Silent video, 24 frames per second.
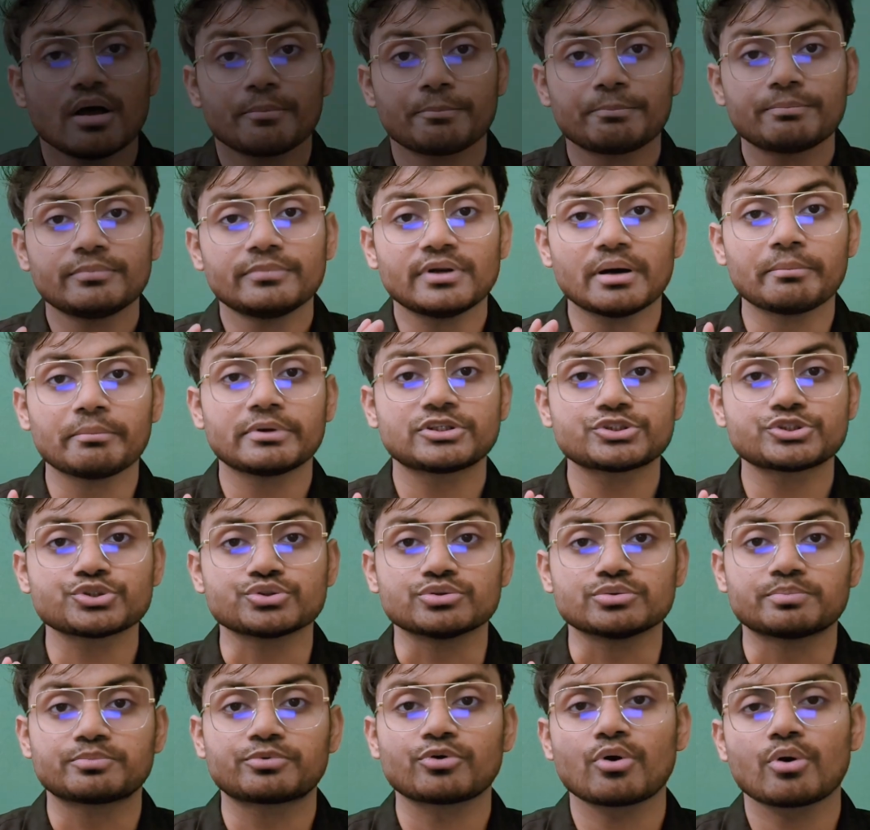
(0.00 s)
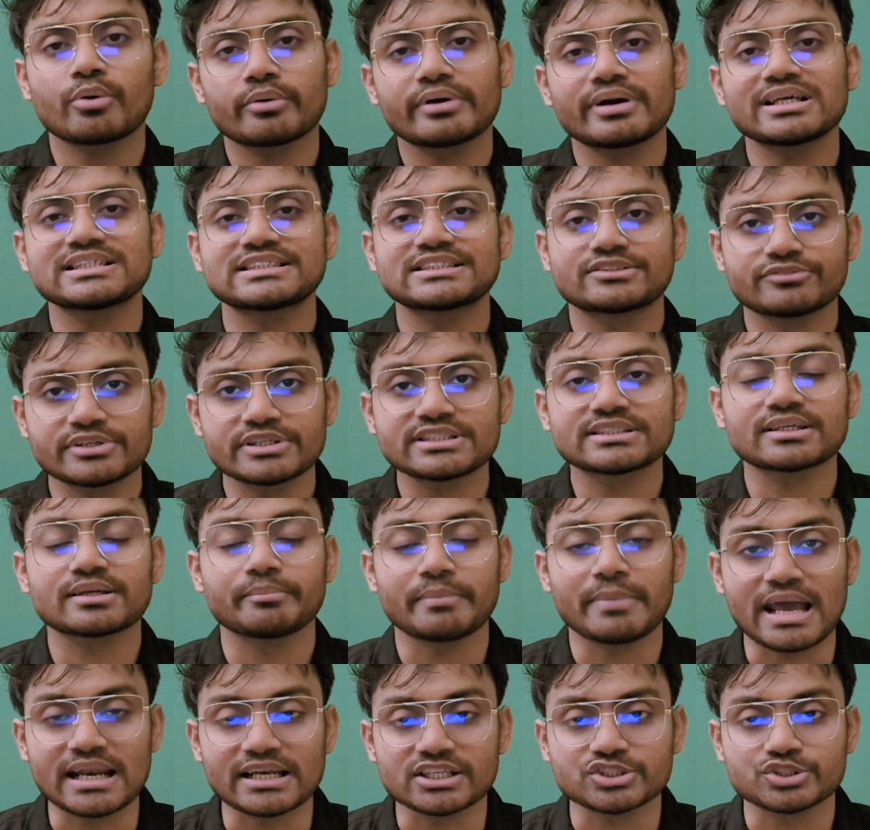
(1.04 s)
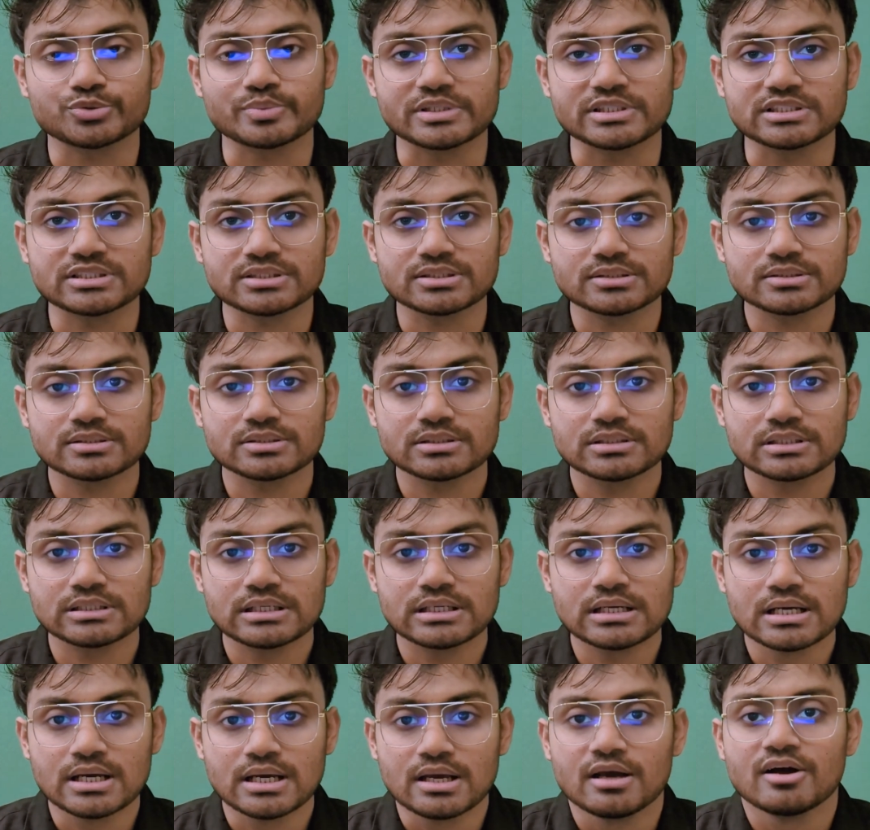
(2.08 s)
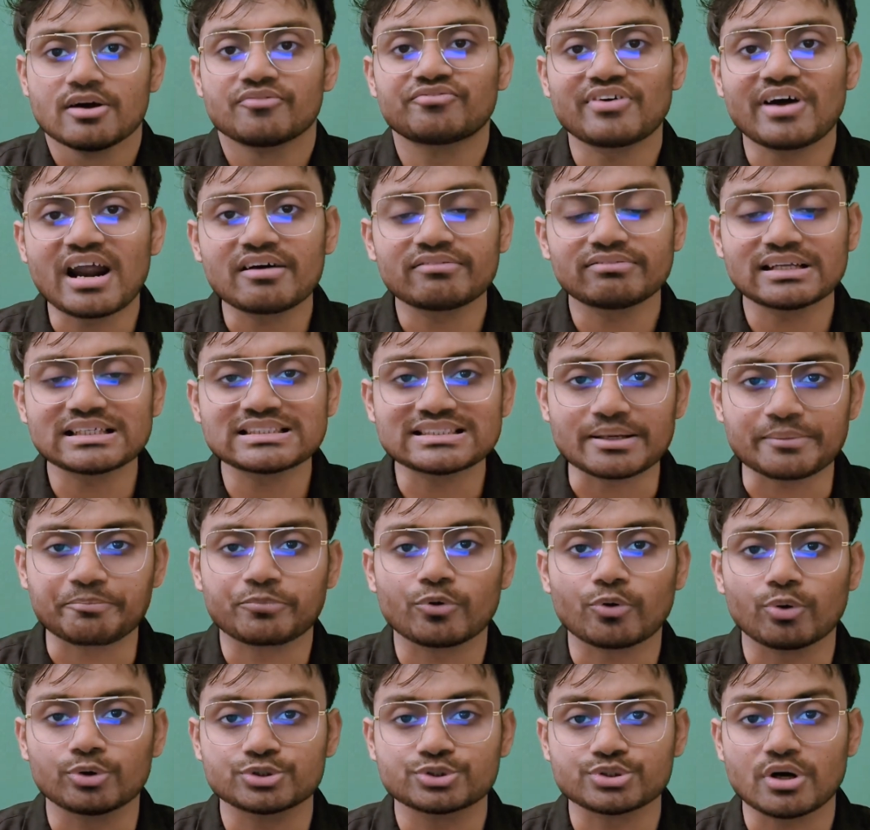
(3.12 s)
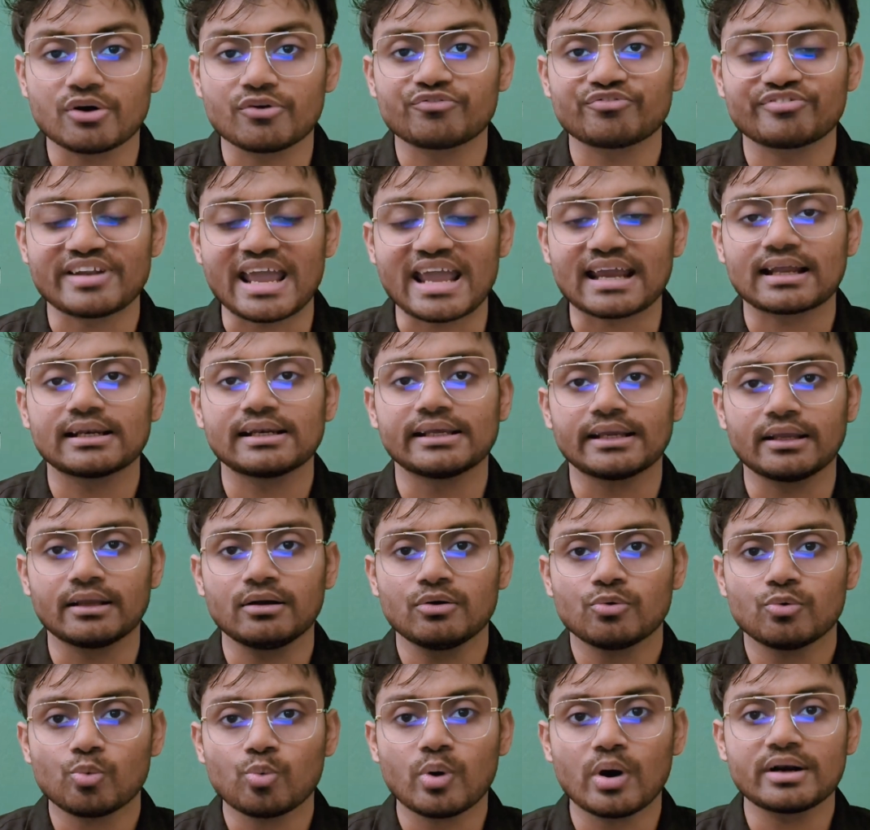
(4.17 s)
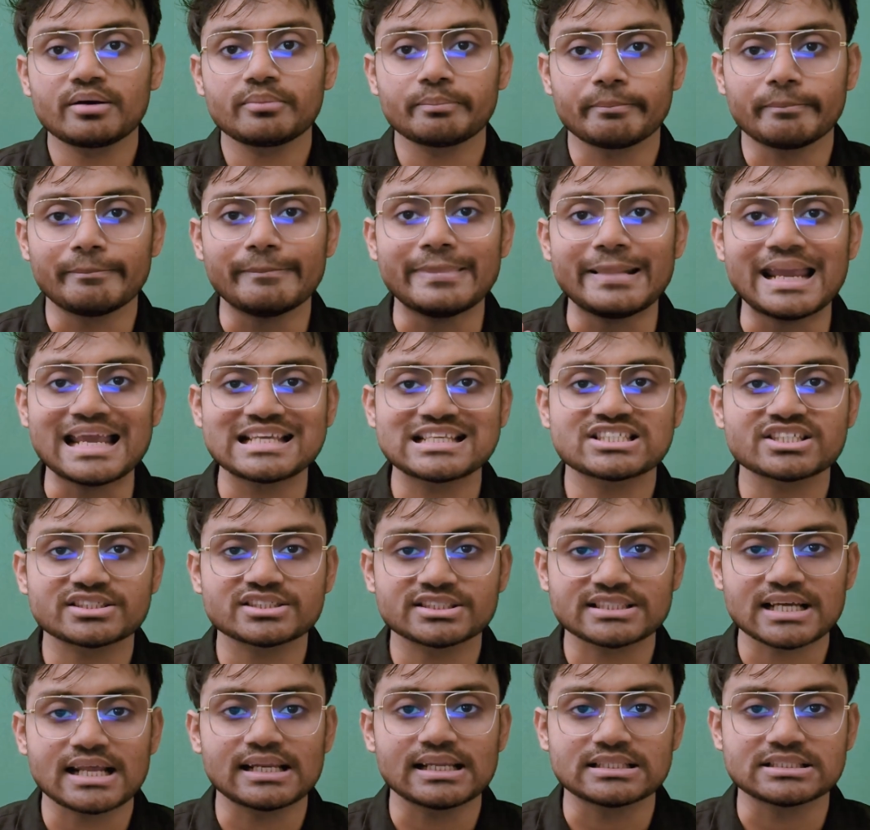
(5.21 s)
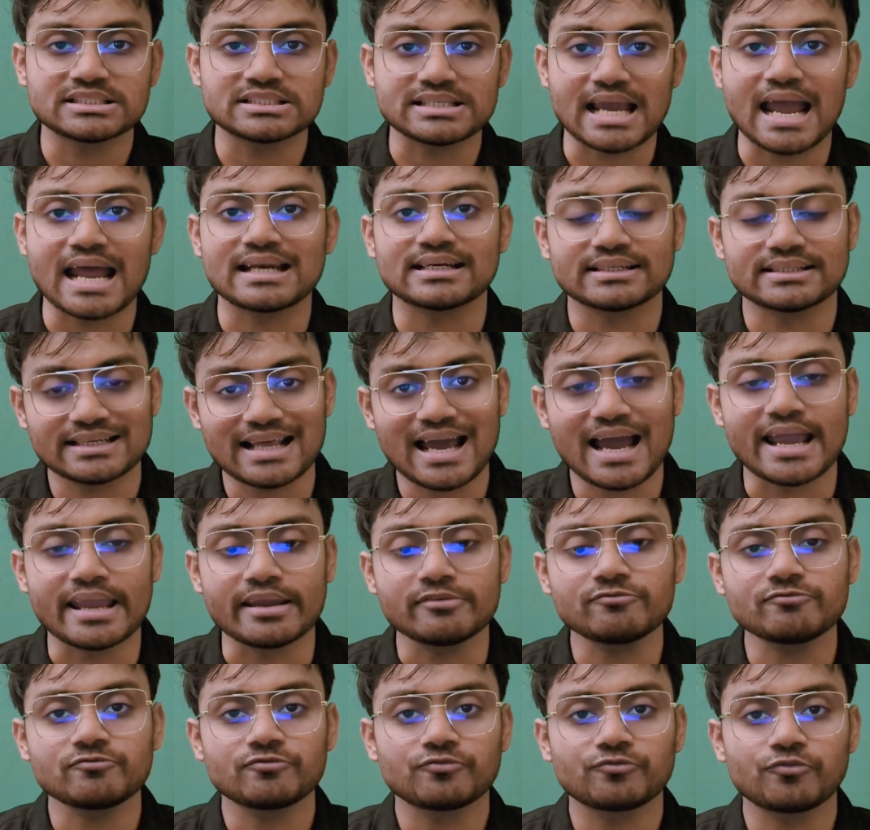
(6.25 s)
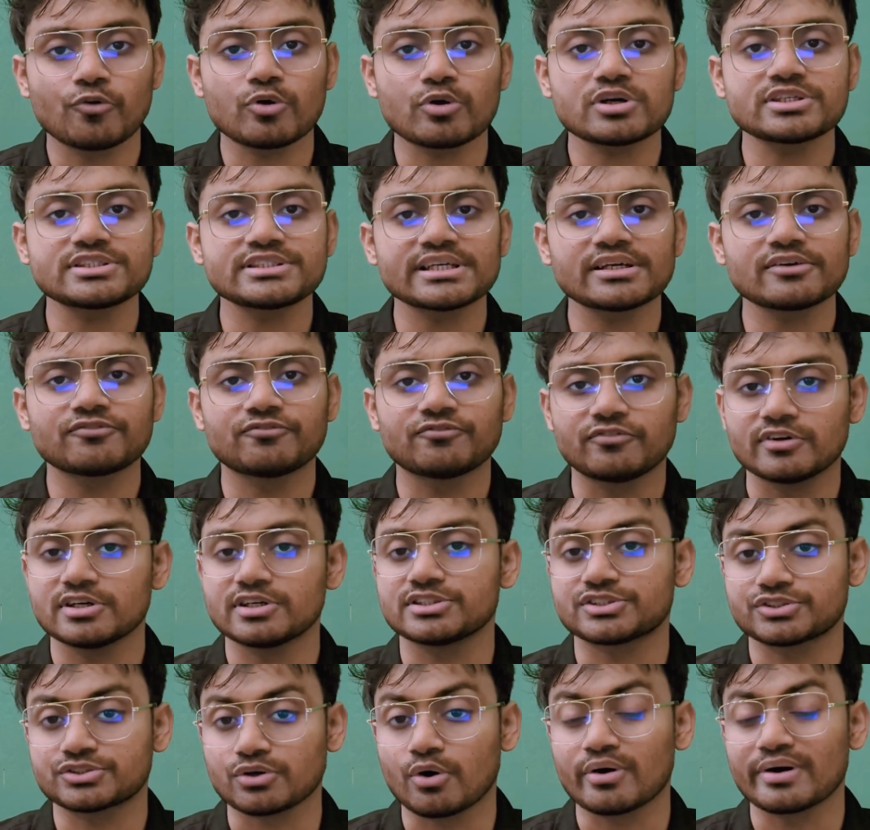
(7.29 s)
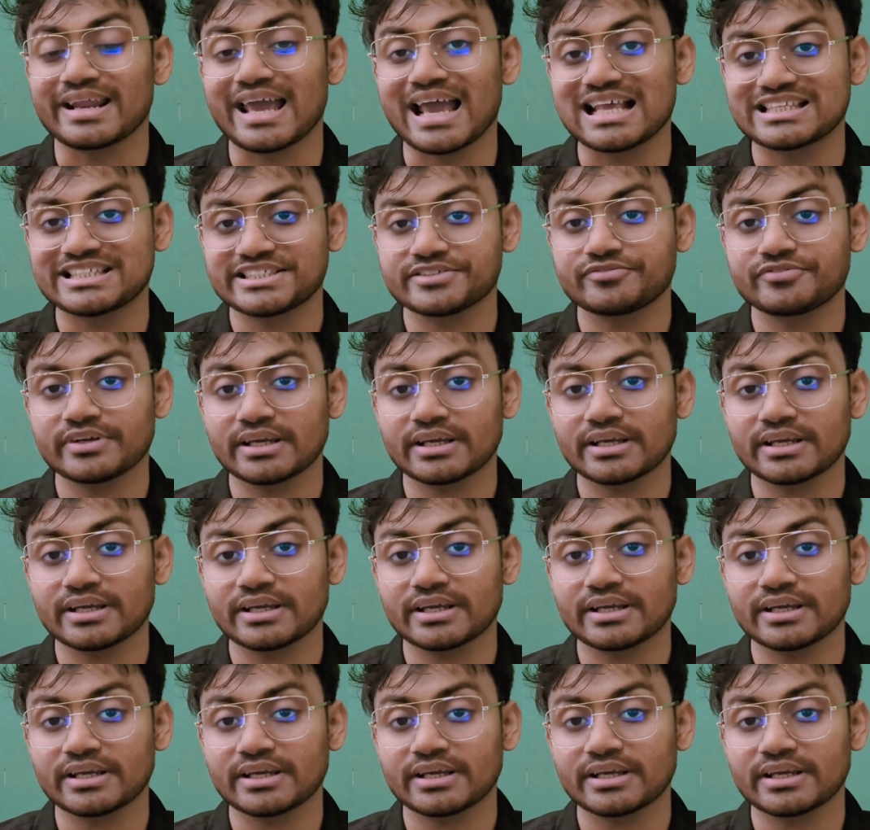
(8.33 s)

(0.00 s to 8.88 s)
Number 2. Progress Risk Management Firefly's approach of tackling one major challenge at a time, focusing first on achieving